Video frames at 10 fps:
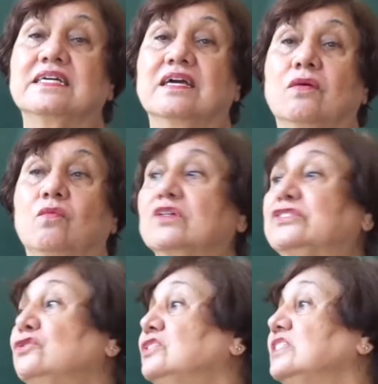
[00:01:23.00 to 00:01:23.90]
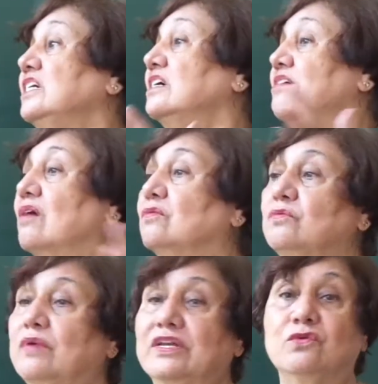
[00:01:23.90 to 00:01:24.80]
what you see around
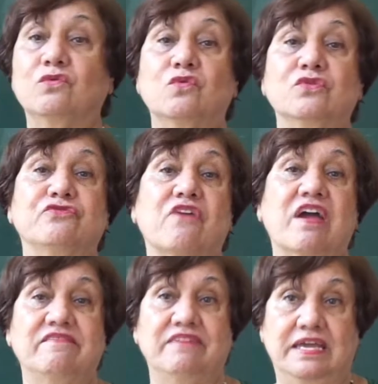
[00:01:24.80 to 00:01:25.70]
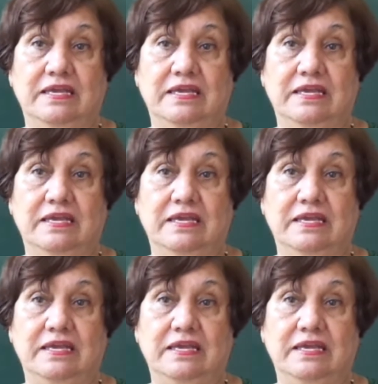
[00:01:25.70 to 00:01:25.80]
when you go driving.